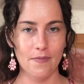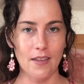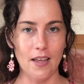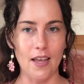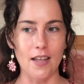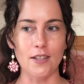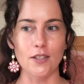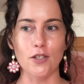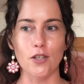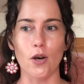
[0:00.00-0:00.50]

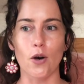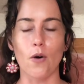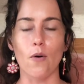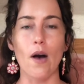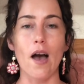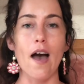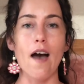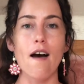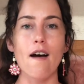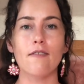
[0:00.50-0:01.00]
And so
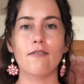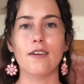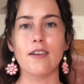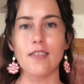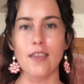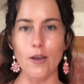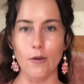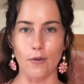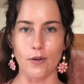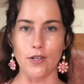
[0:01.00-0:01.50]

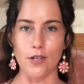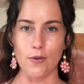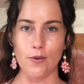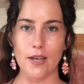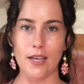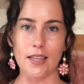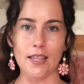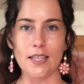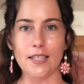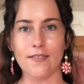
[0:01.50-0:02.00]
everything we're
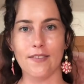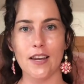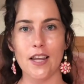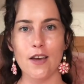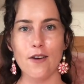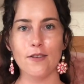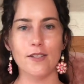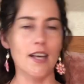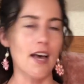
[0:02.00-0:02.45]
doing in these videos,